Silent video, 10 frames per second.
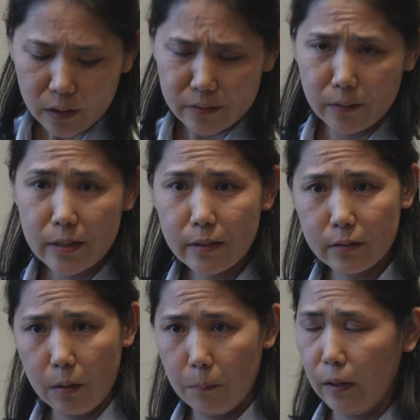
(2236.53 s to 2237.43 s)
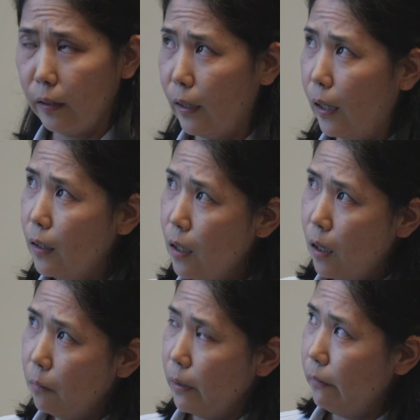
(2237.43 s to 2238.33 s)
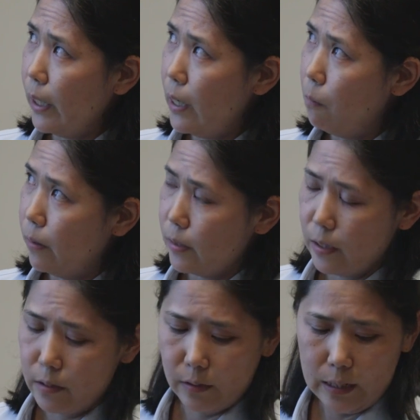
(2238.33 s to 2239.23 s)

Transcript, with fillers: So this is something that we really wanted to